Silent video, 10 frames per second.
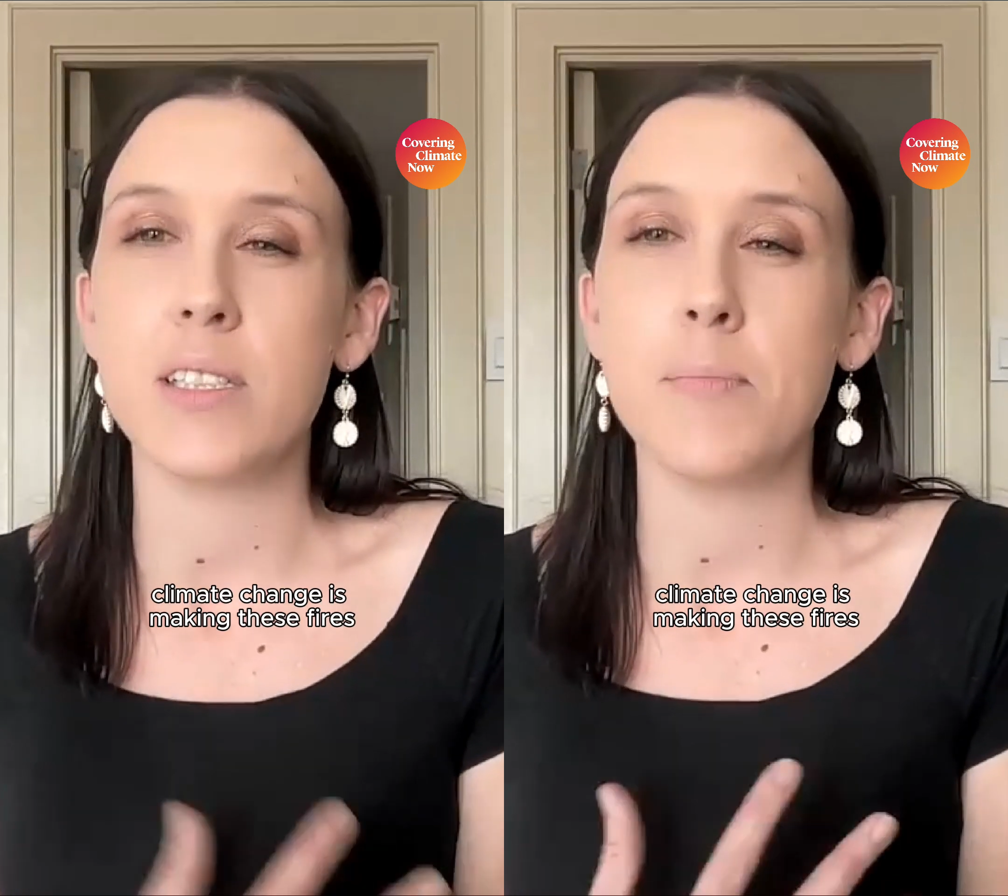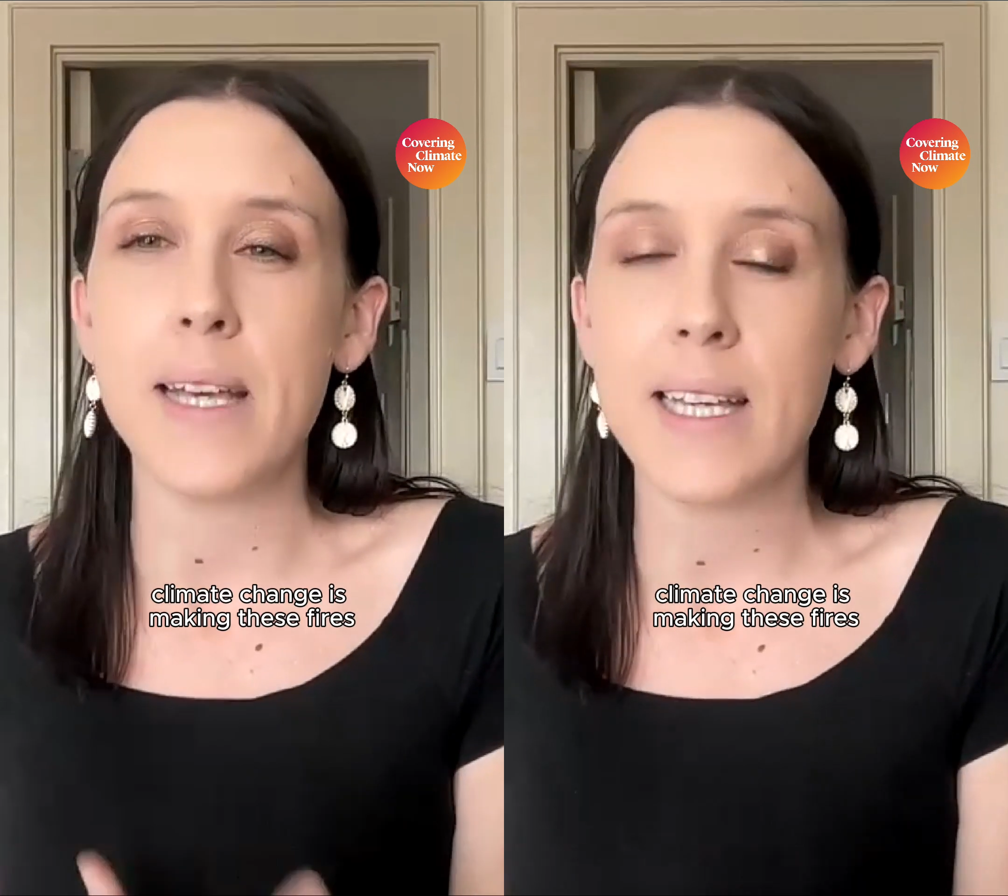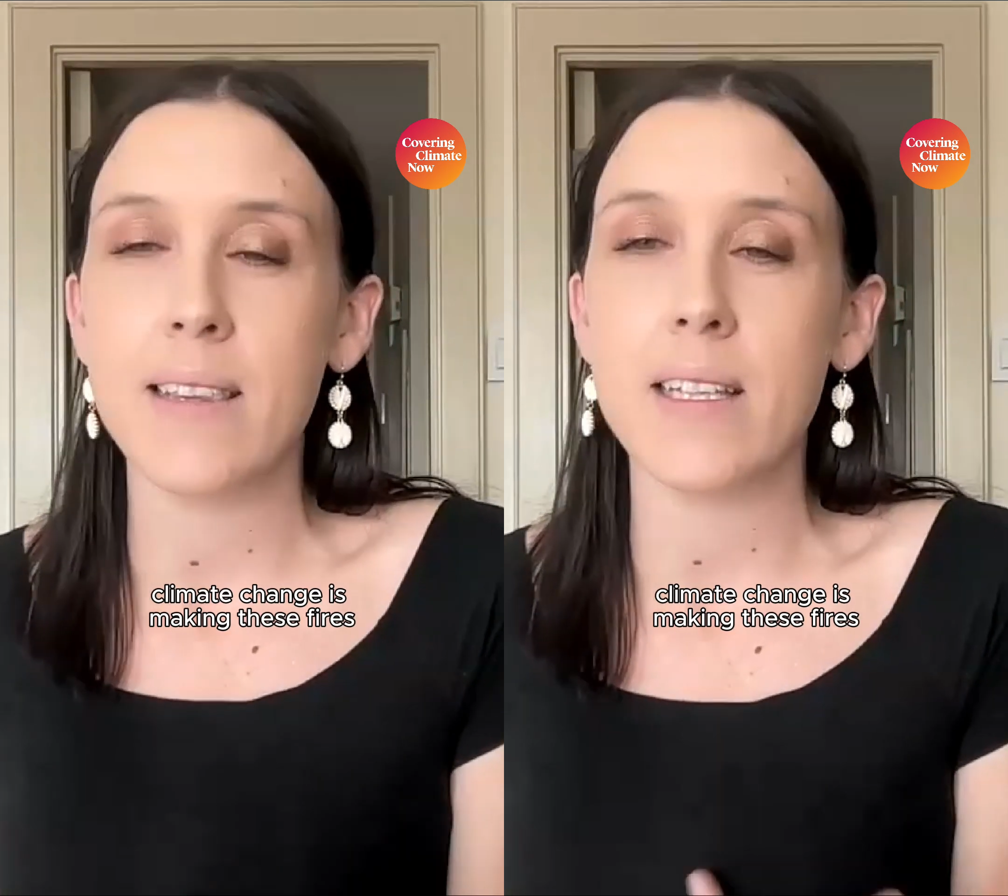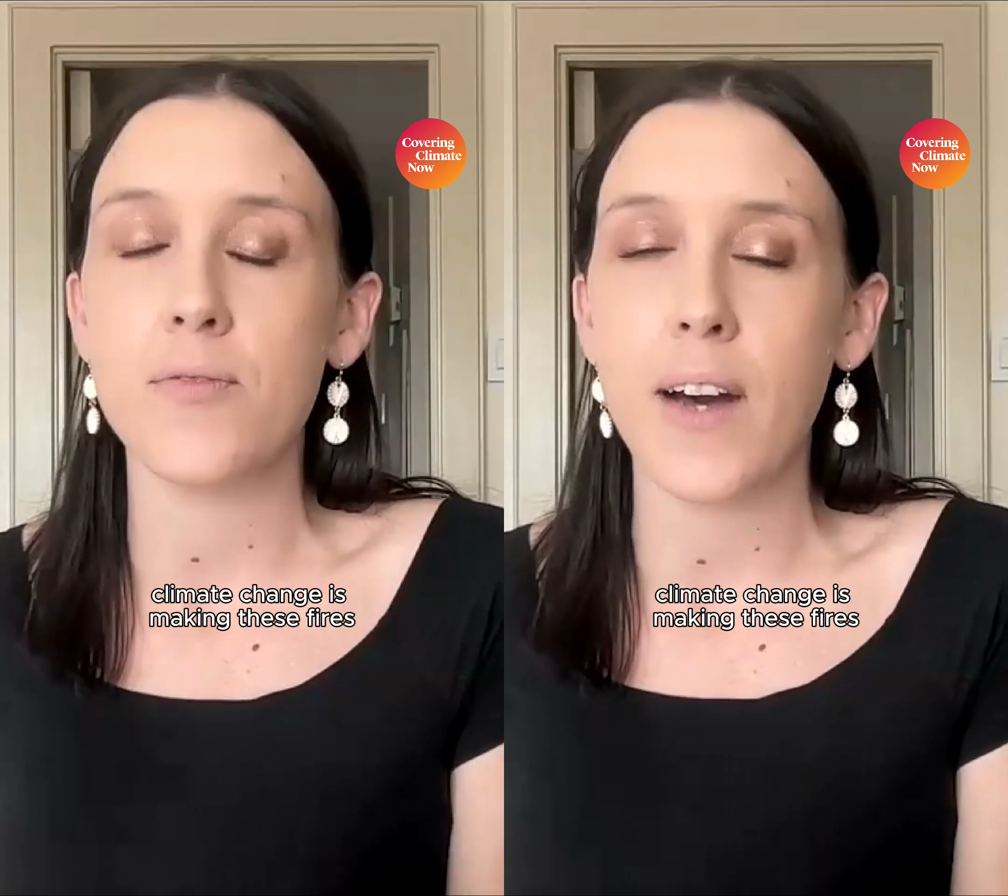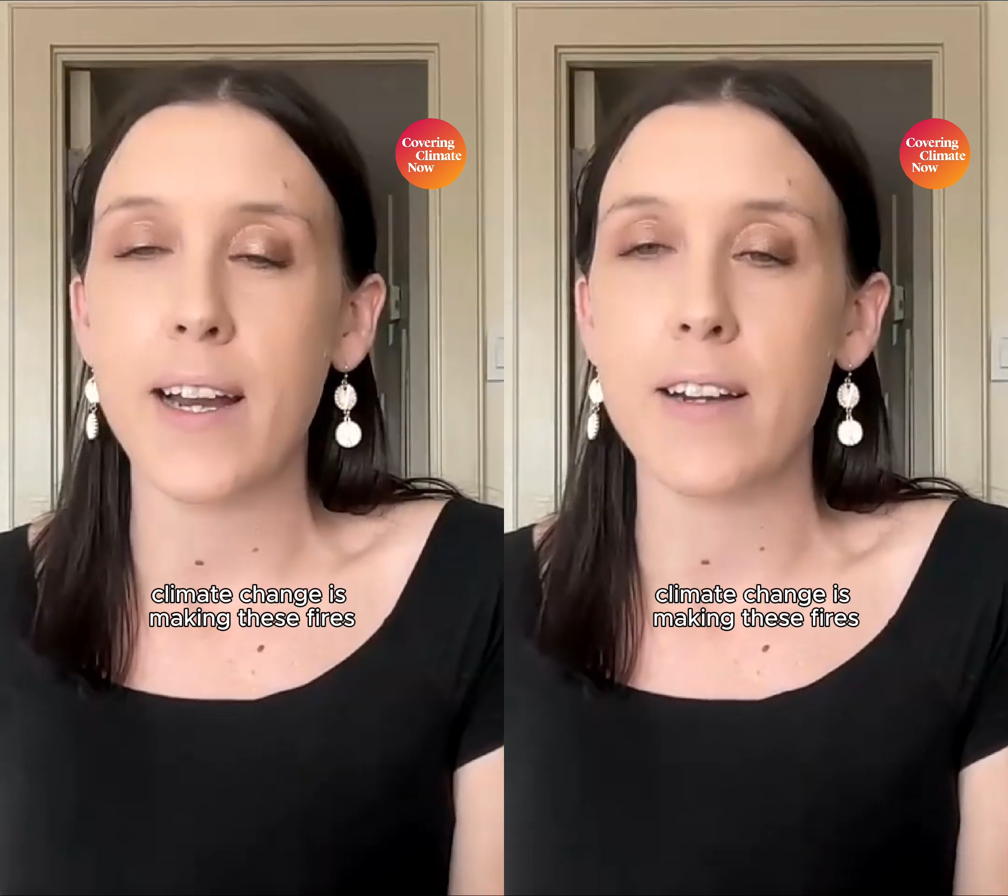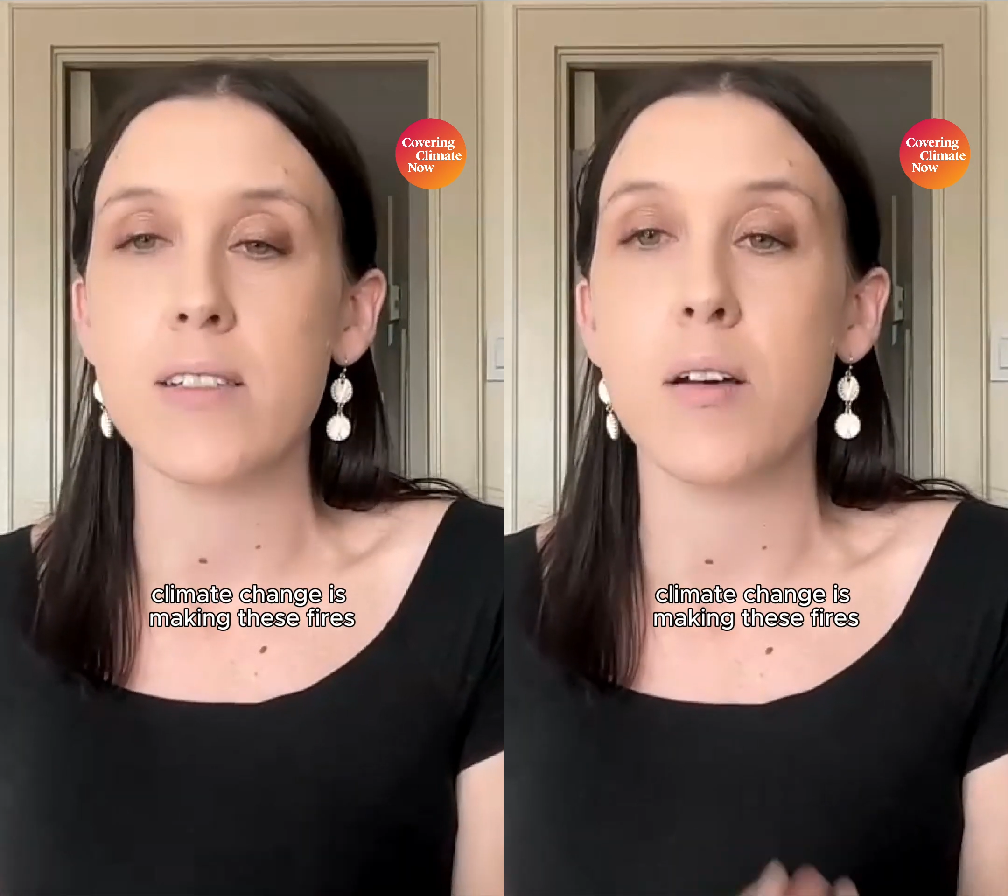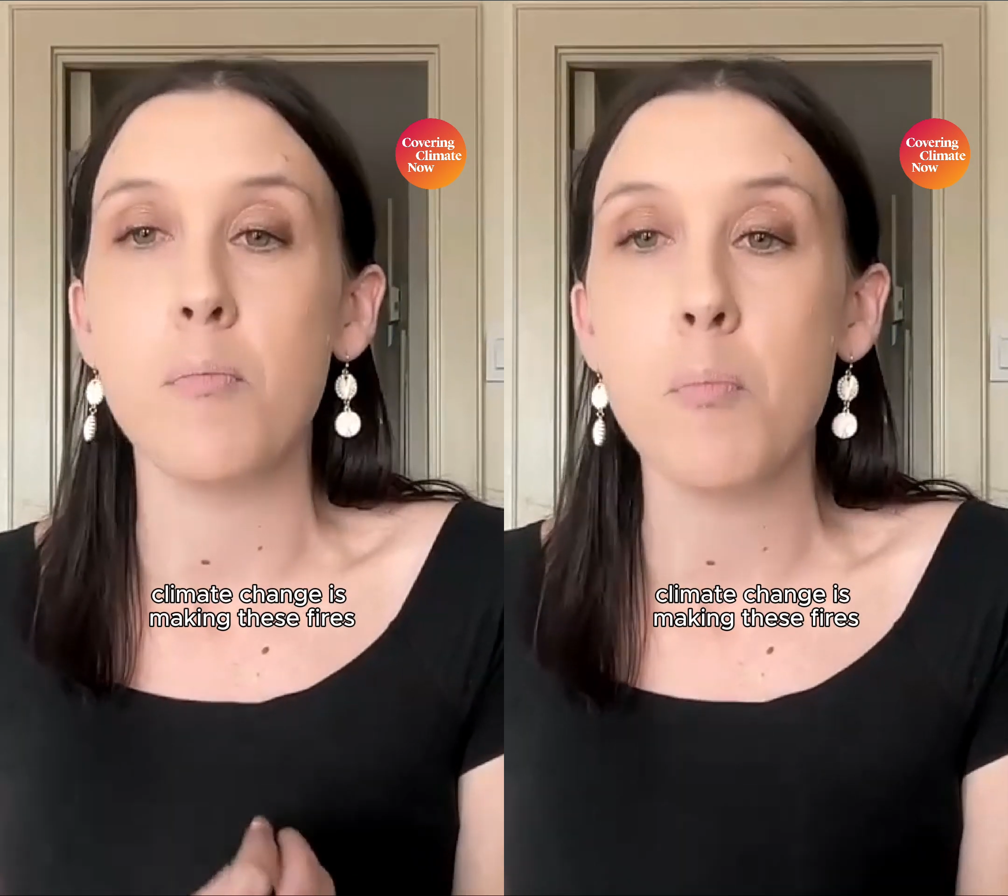is making these fires